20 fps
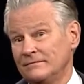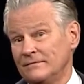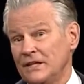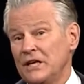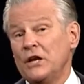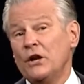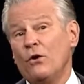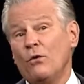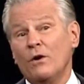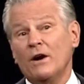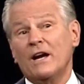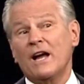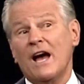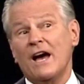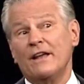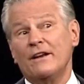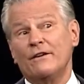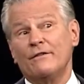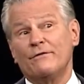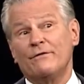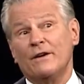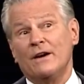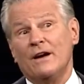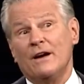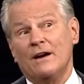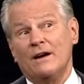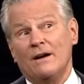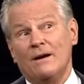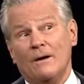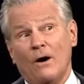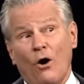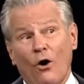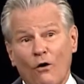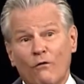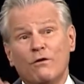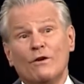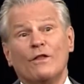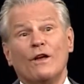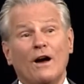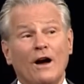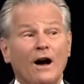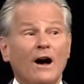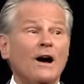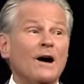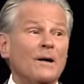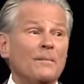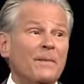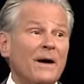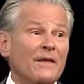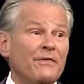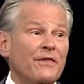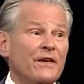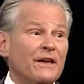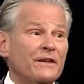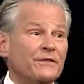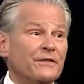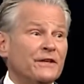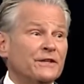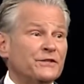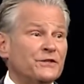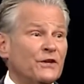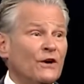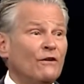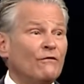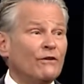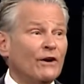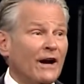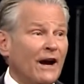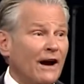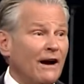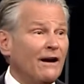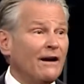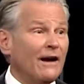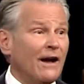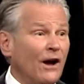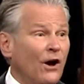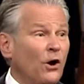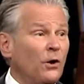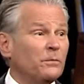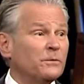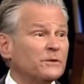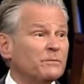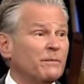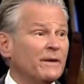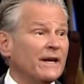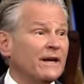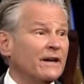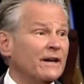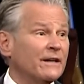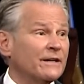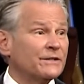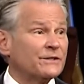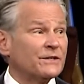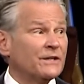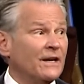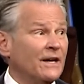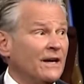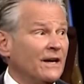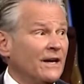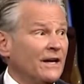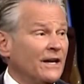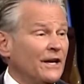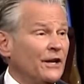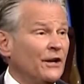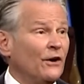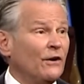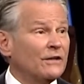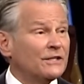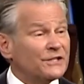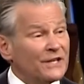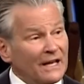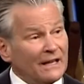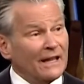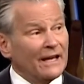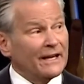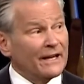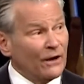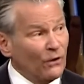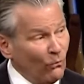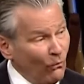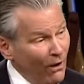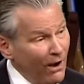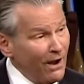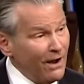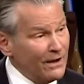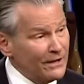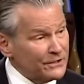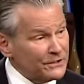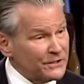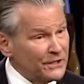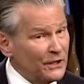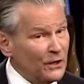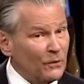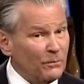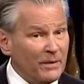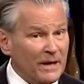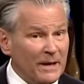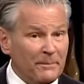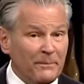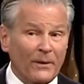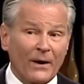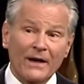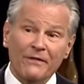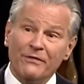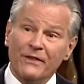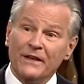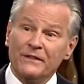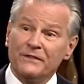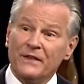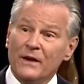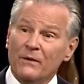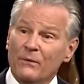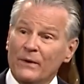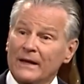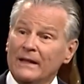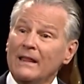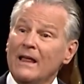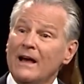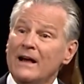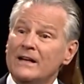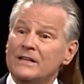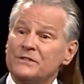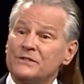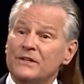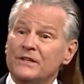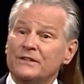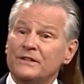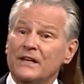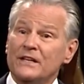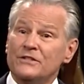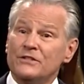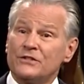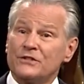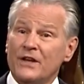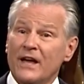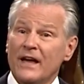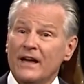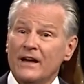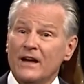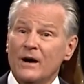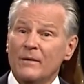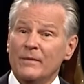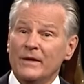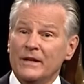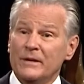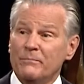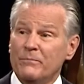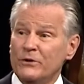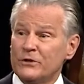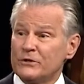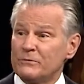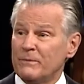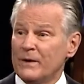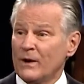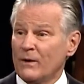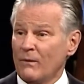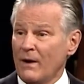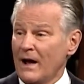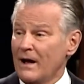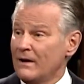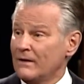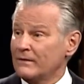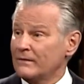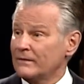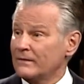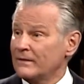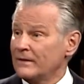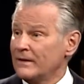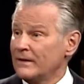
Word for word: You know, we're kind of over the hump. I think the silver hair helps because, you know, it's not like it was. You know, people, I think they realize that they just can't come in and push me around.